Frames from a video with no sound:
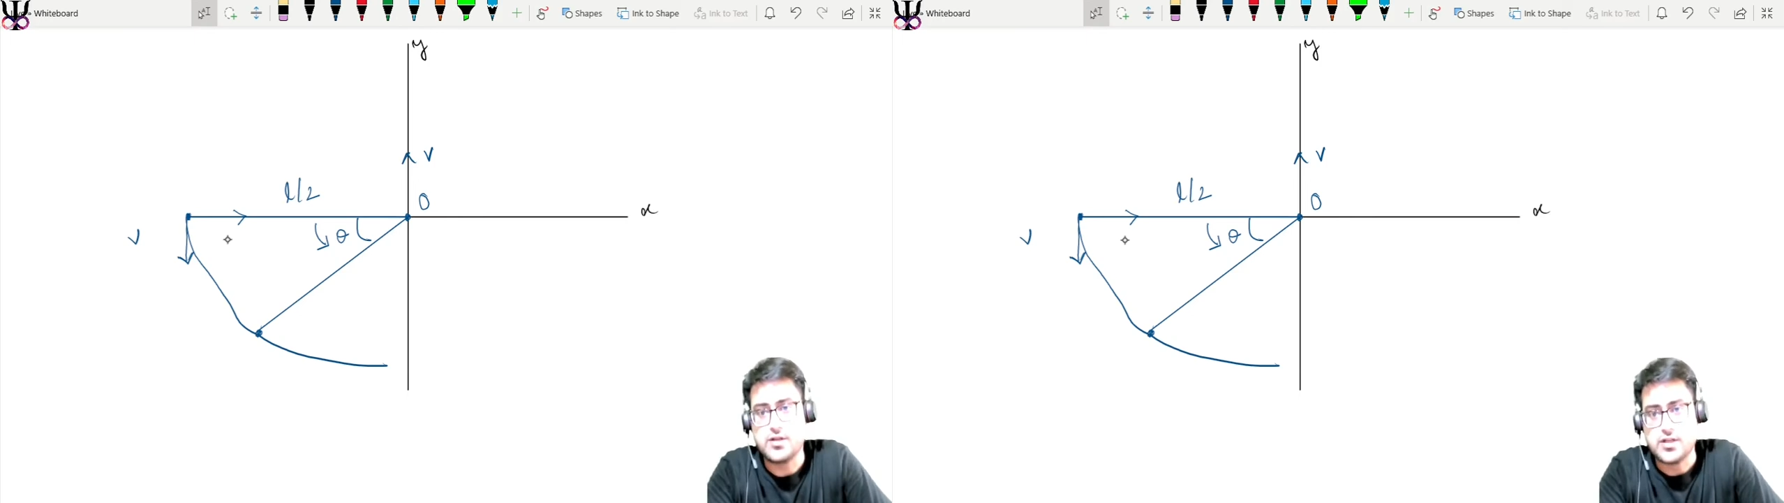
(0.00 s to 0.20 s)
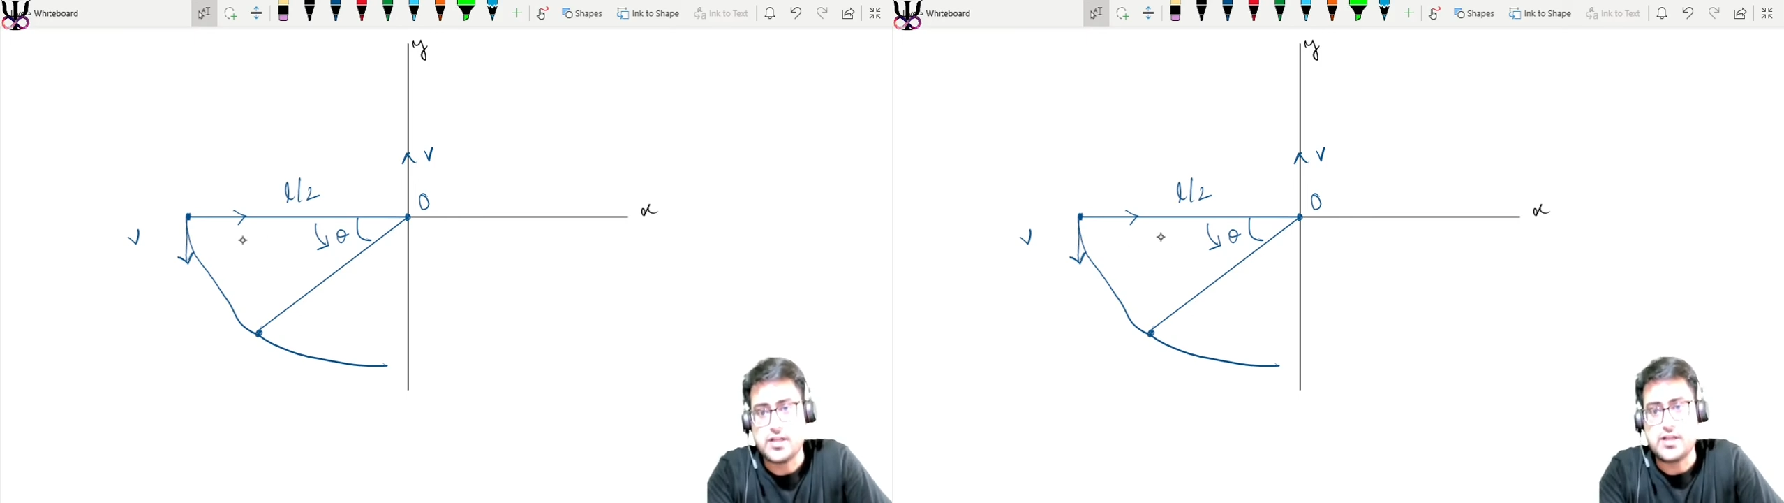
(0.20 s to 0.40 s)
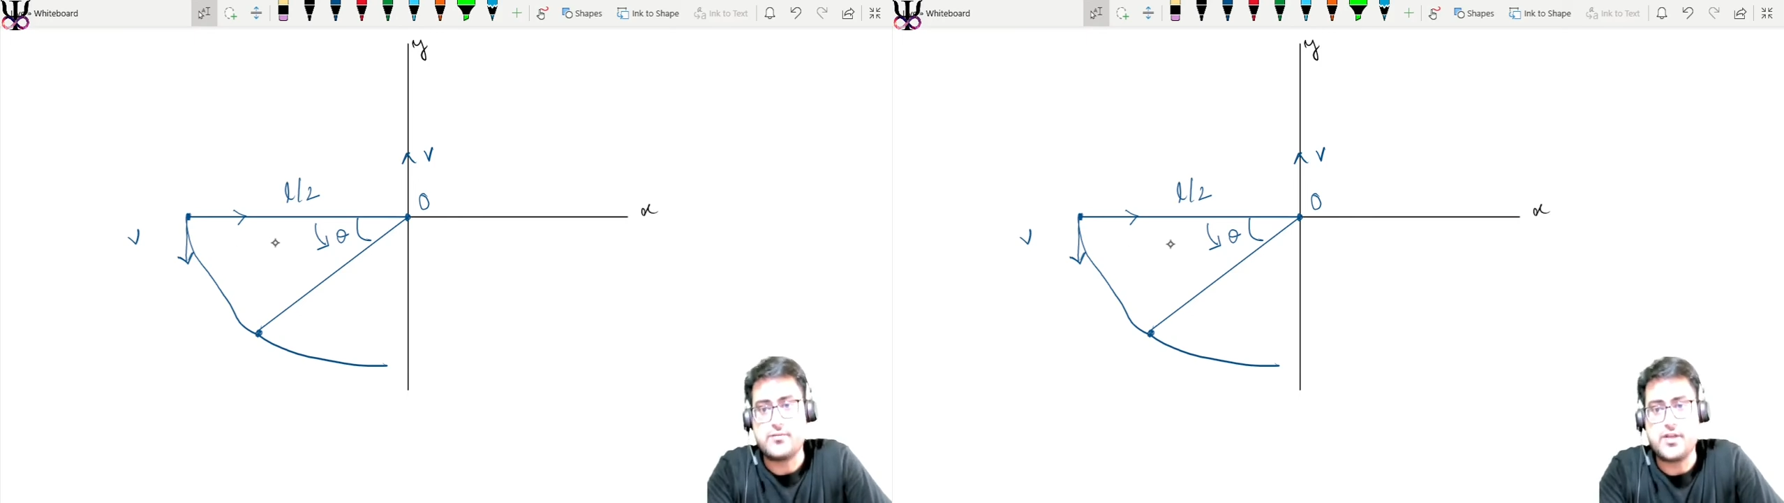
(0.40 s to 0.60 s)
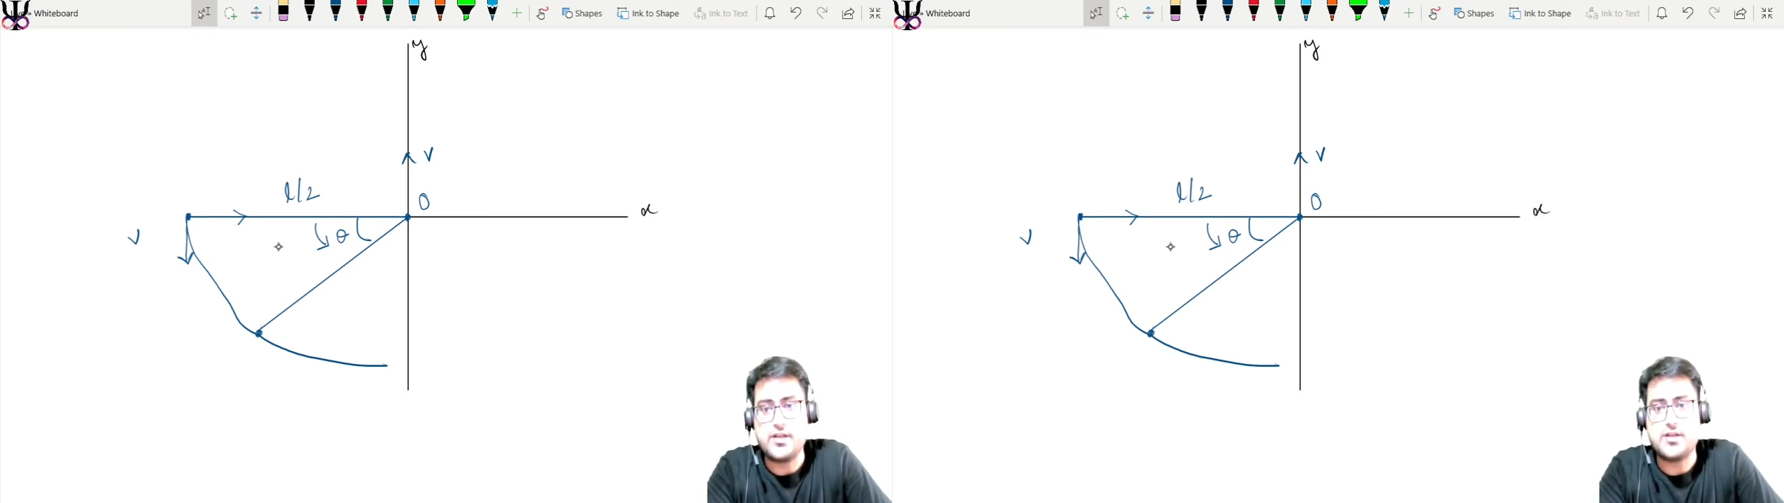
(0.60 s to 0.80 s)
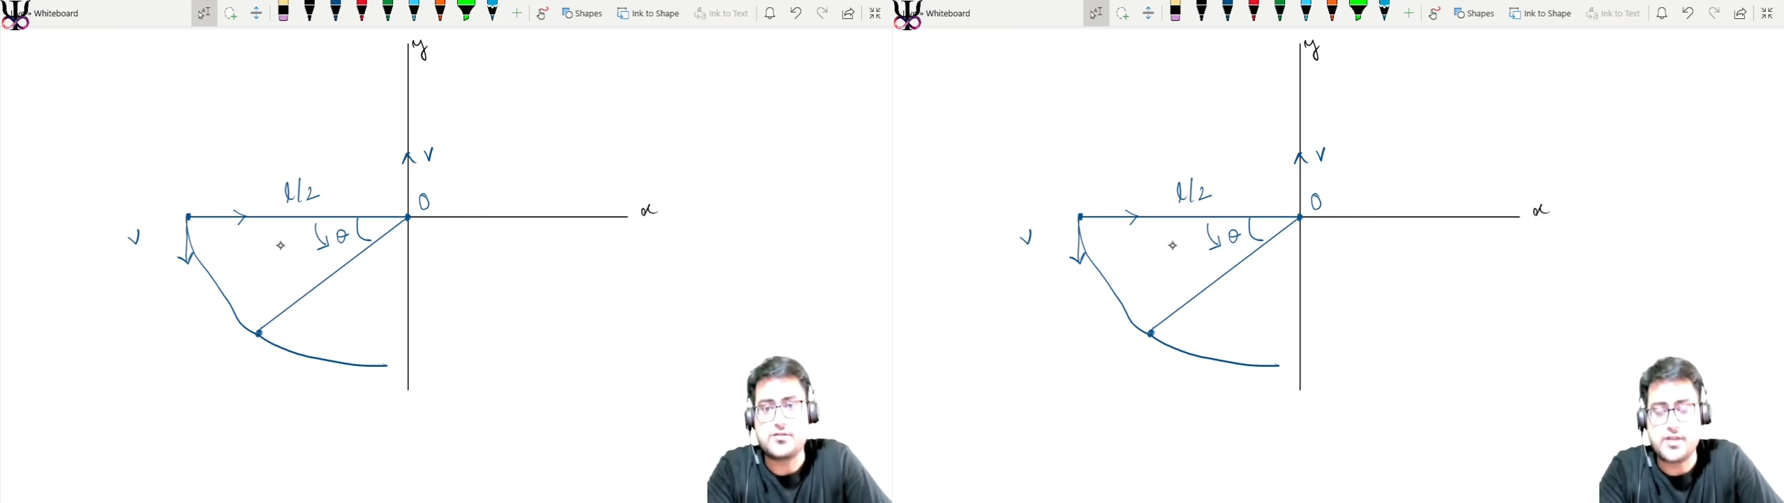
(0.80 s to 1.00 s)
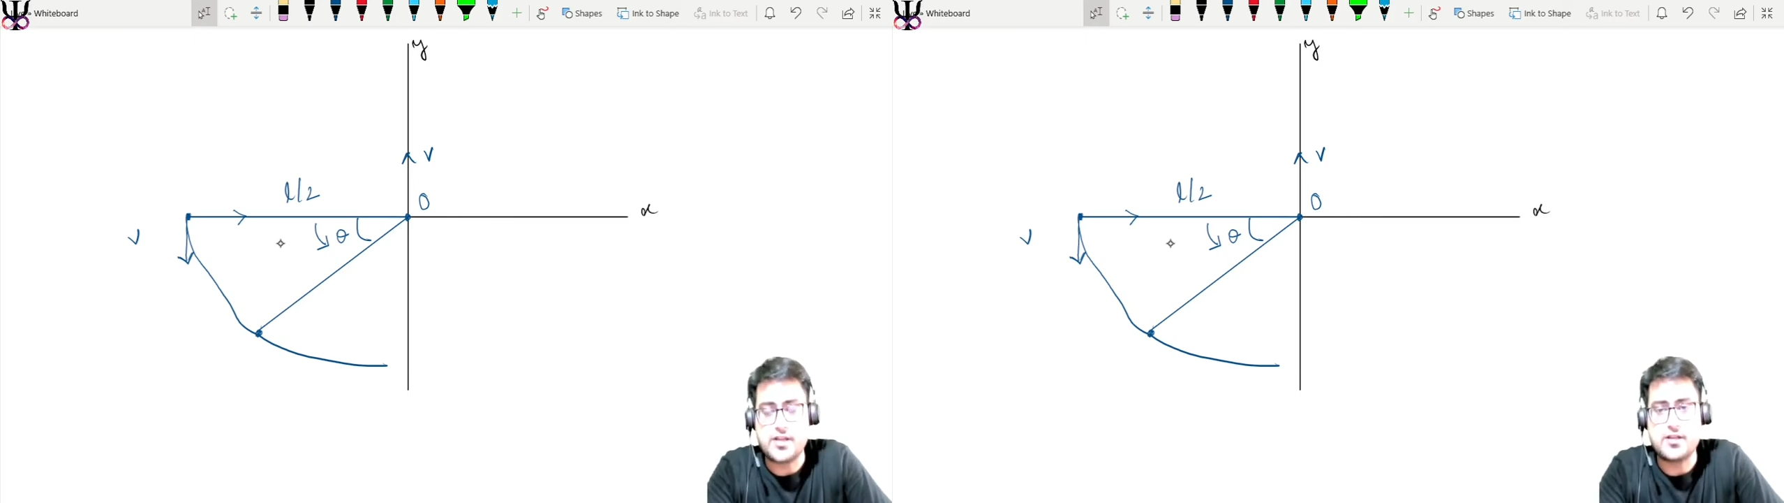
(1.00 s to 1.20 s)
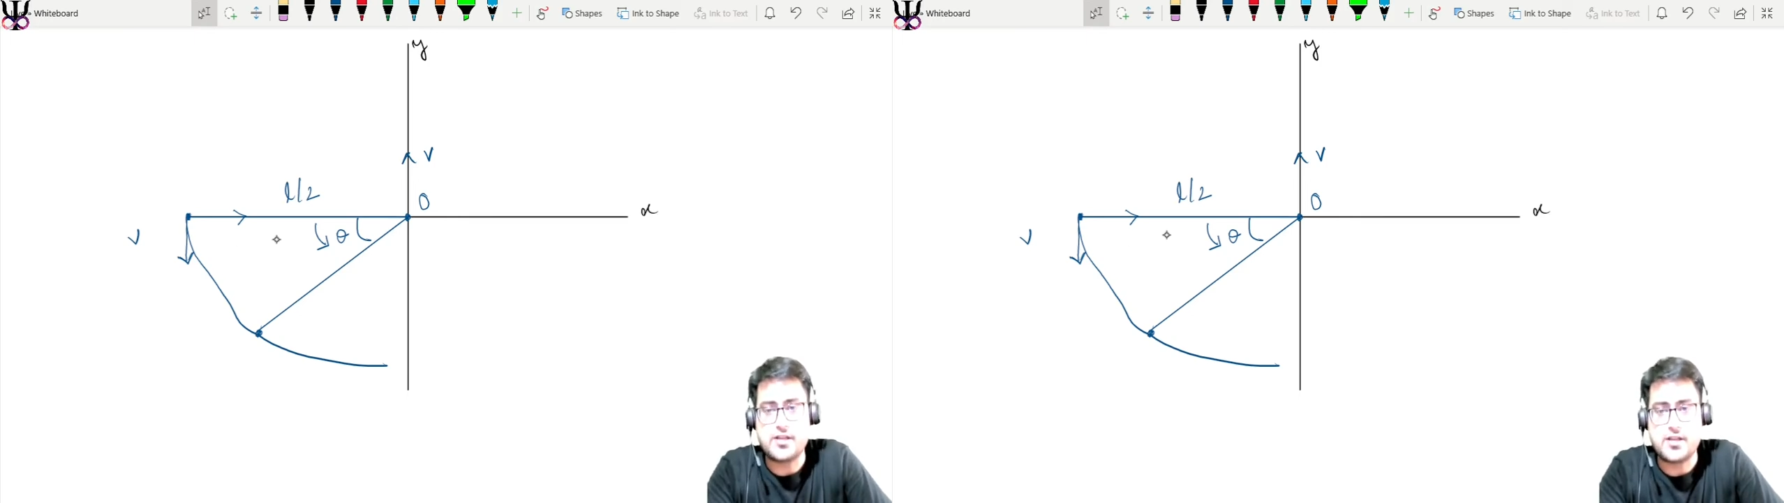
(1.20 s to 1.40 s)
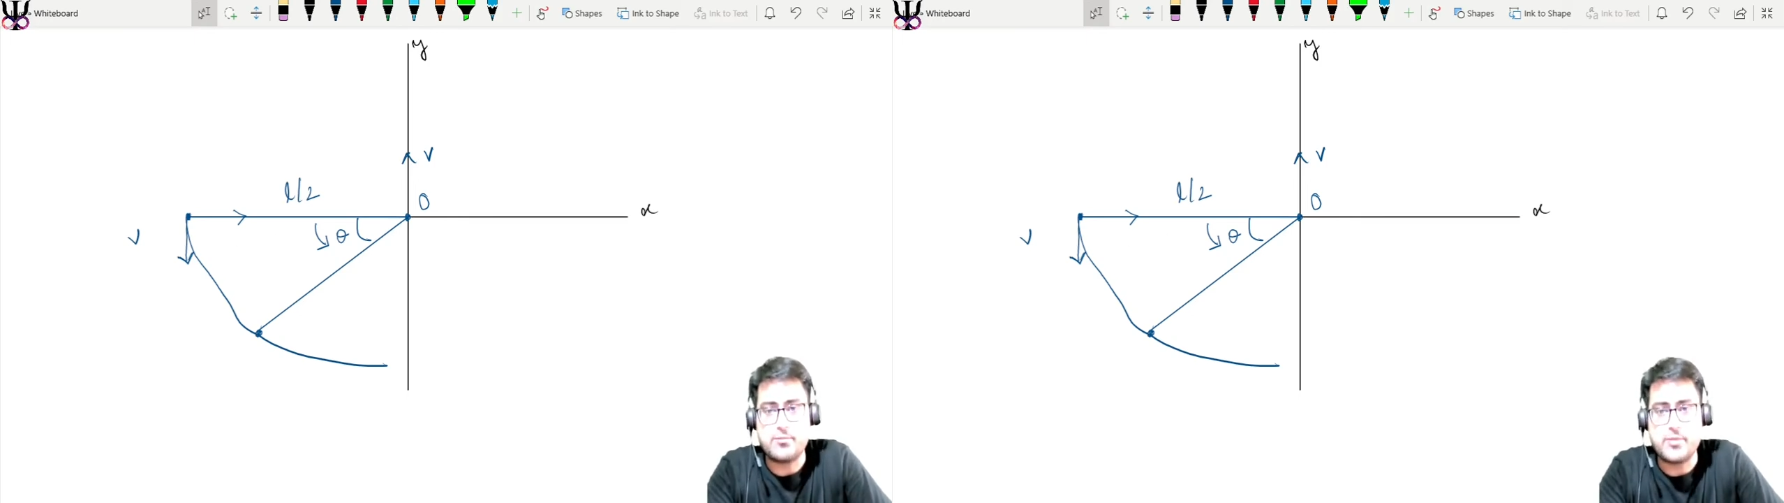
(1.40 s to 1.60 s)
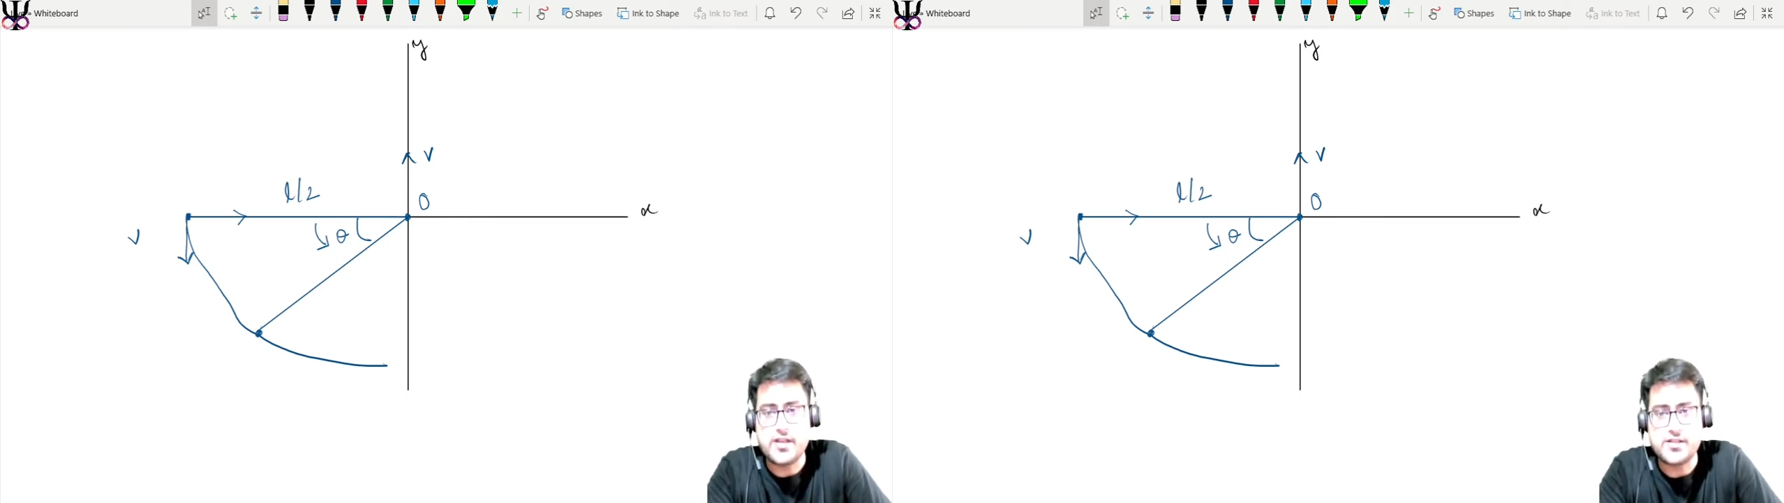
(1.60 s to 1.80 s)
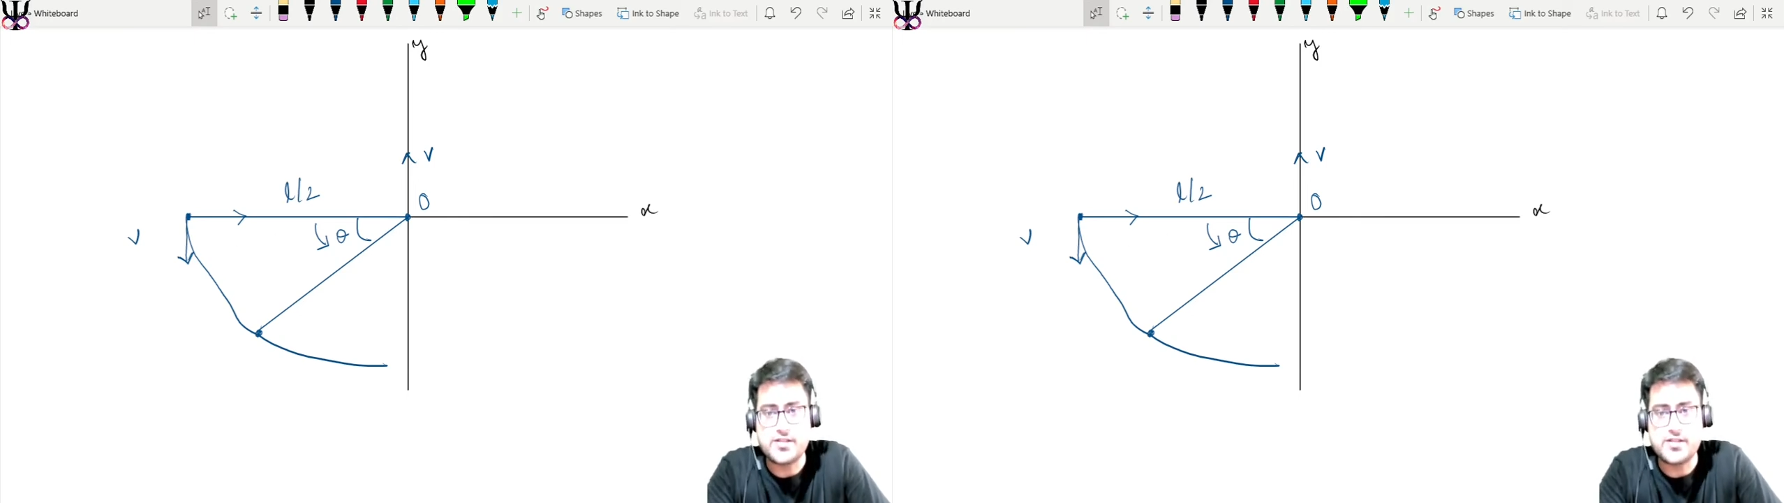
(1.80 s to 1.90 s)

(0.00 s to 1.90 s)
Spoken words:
If the string remains